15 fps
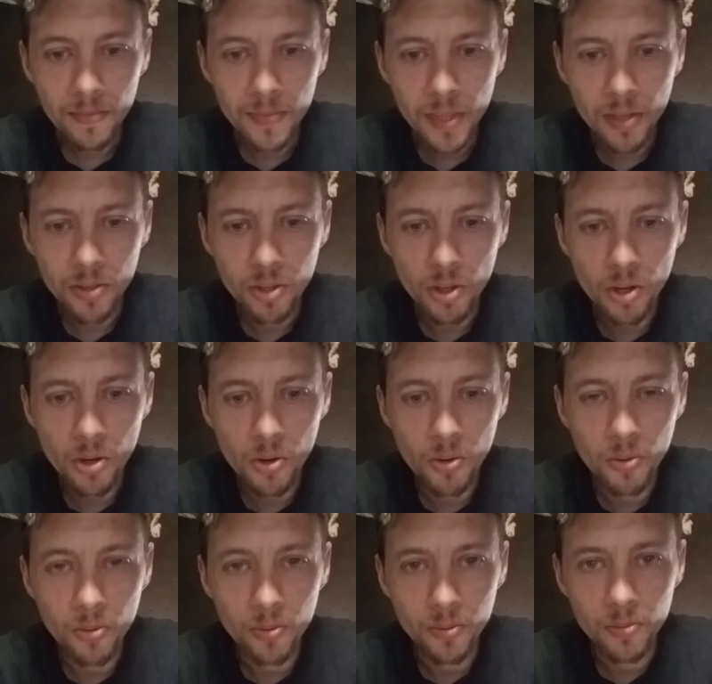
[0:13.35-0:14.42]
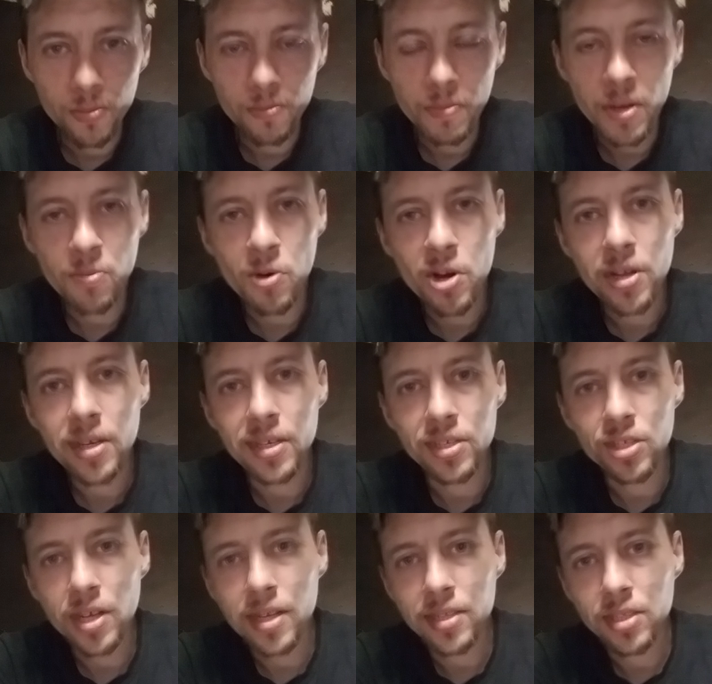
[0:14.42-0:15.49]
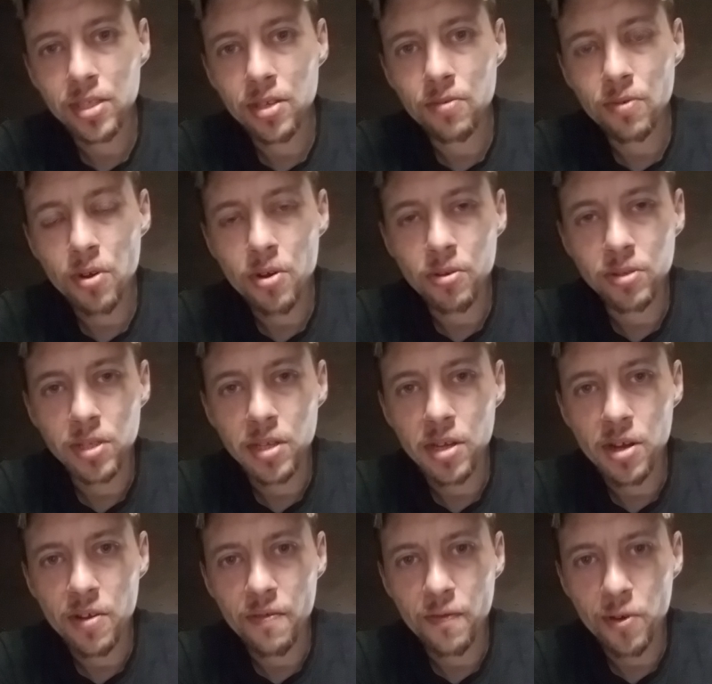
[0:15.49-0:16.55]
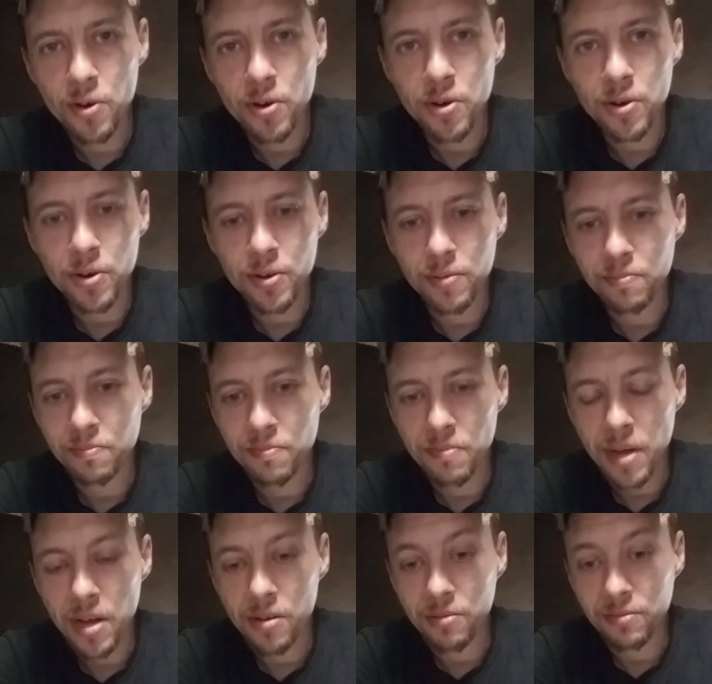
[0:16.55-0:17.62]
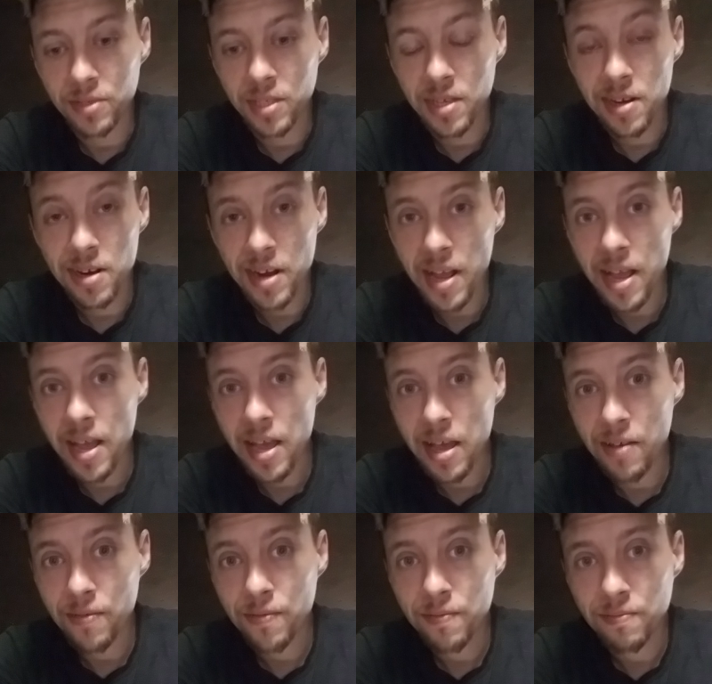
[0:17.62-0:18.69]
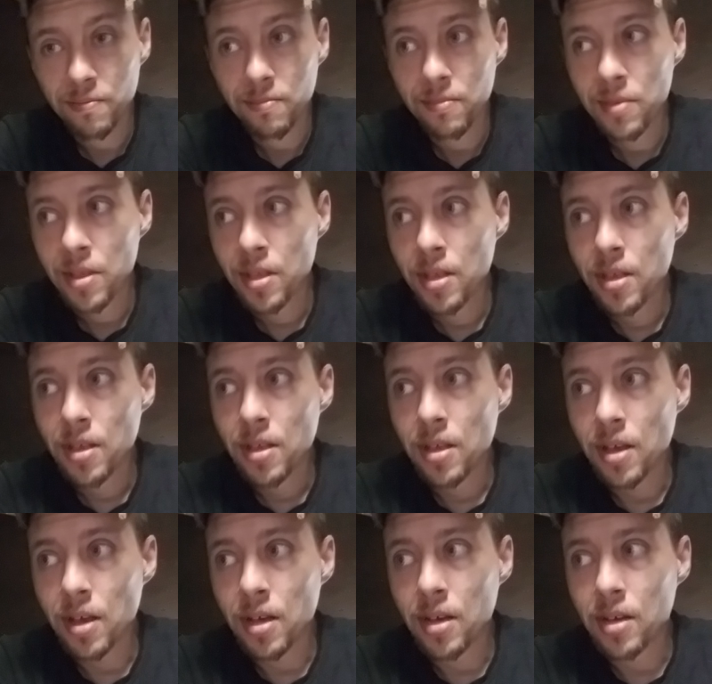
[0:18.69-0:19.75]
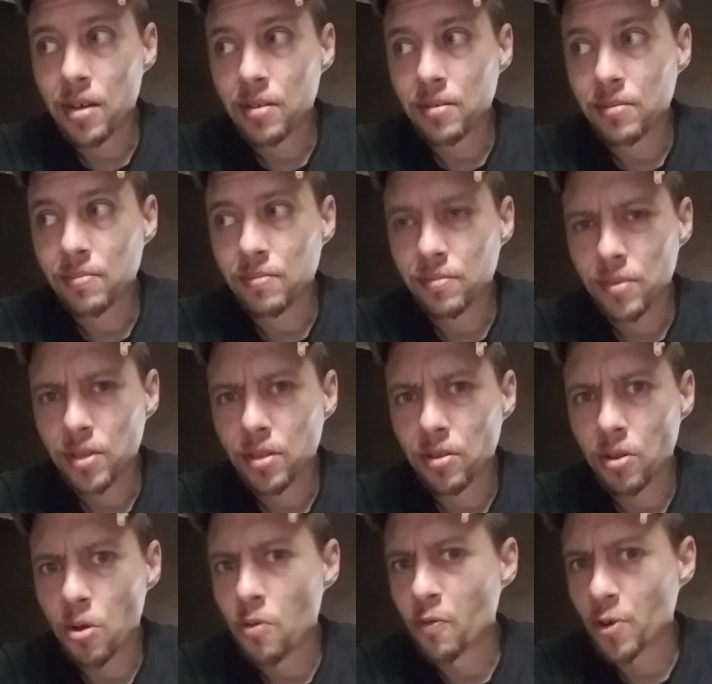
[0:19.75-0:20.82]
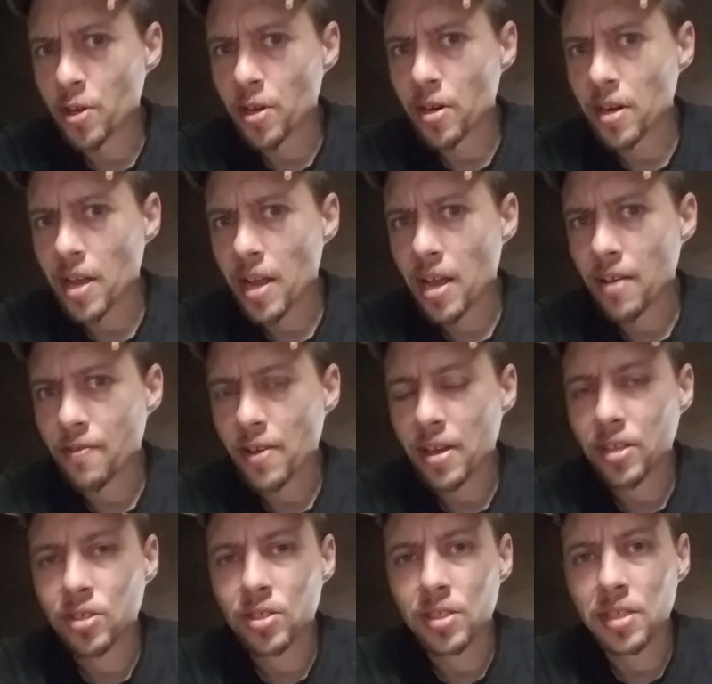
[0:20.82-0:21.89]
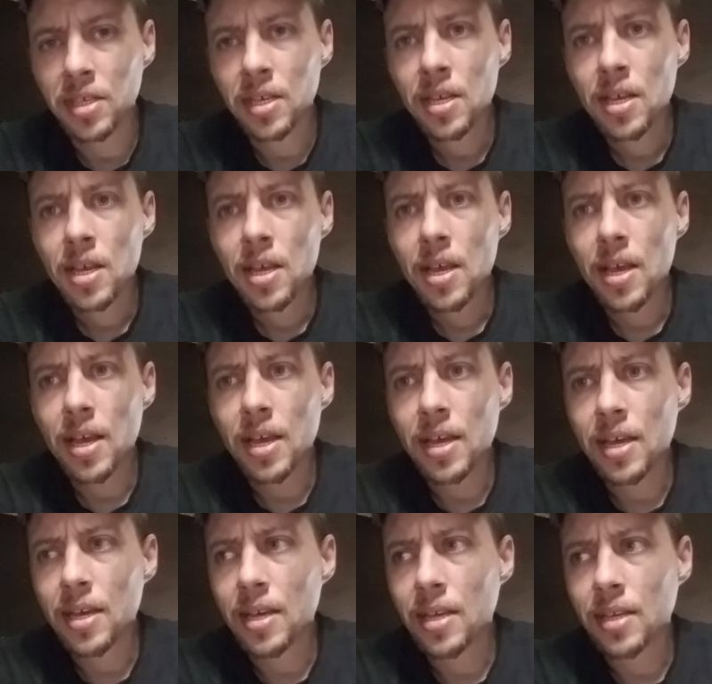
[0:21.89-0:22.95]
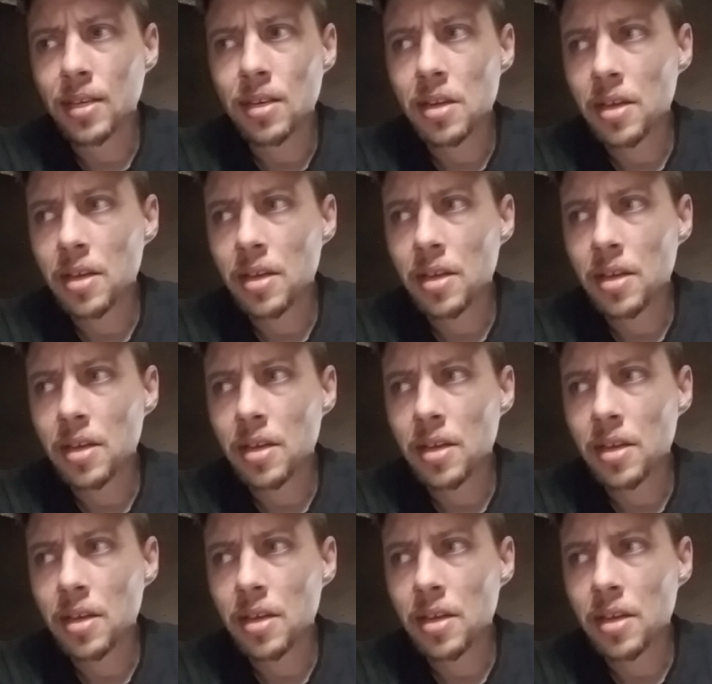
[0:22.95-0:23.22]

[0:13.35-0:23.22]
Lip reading: So been working at Johnson Roads here for about a year and a half, a little over a year and a half actually, and